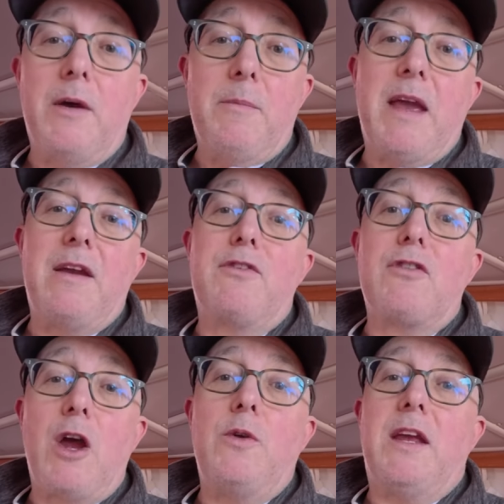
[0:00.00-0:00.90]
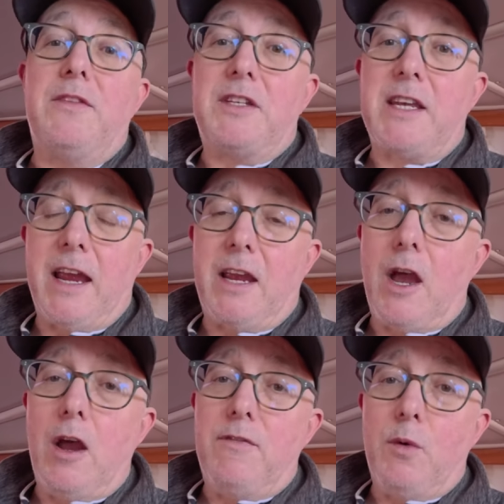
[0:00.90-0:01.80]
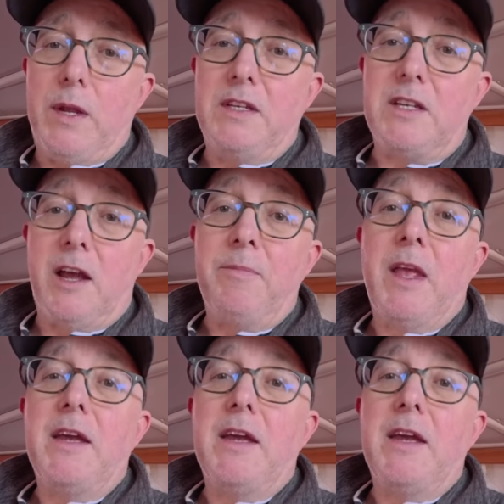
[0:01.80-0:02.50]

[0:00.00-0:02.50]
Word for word: that may have grown in the tank over winter.